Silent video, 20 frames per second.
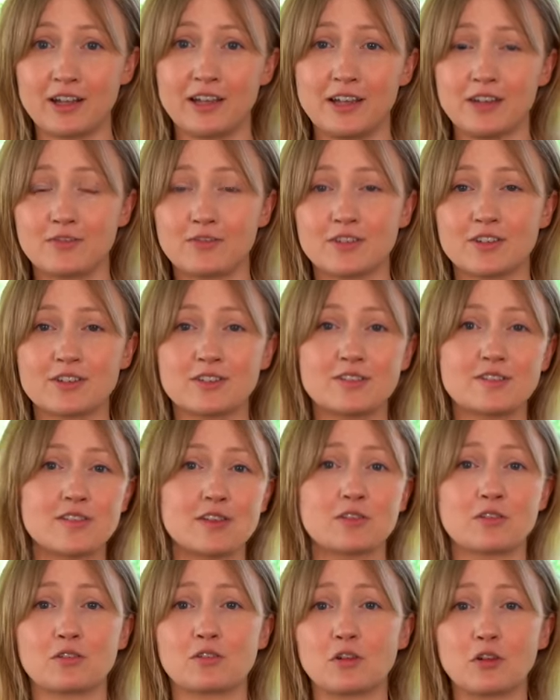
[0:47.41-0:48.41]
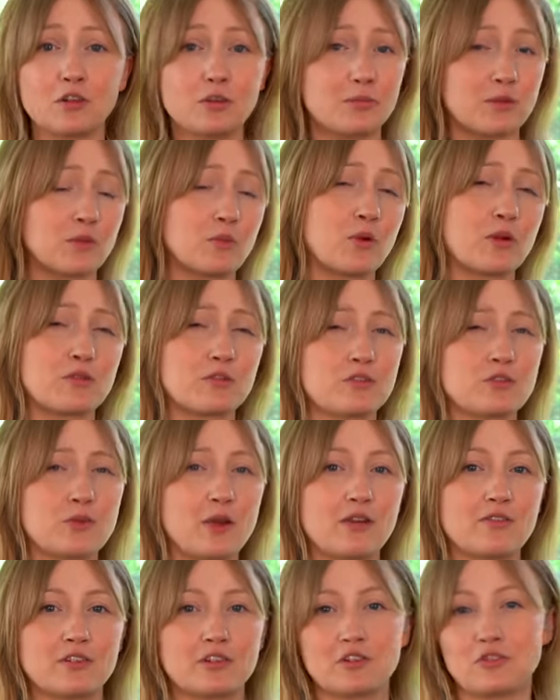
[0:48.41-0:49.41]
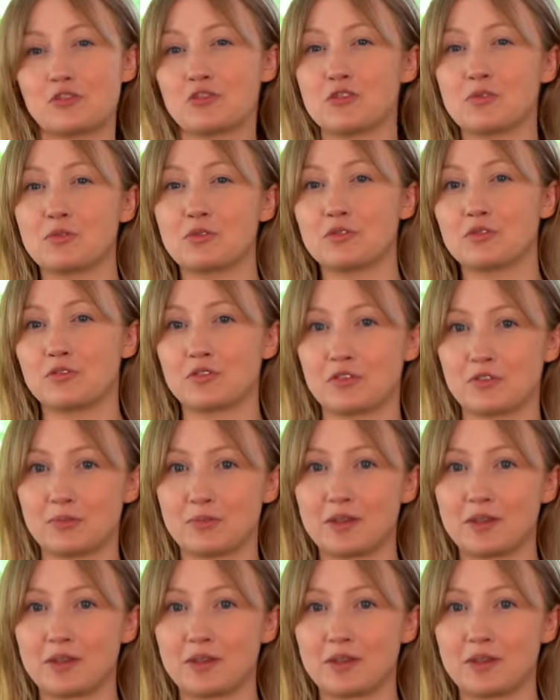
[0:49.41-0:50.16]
aphids and determine whether you have an issue in the first